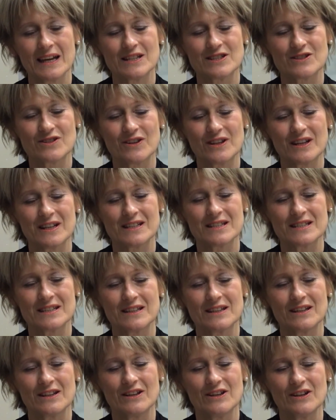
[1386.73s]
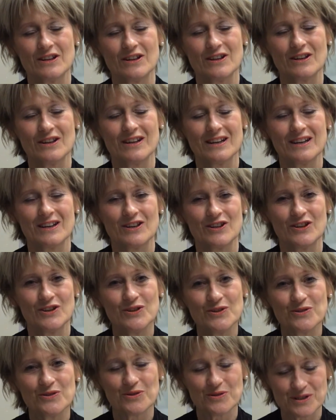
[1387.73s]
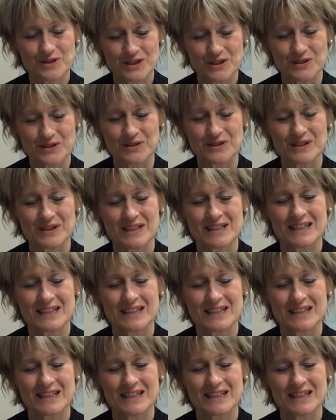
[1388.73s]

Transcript: so that you also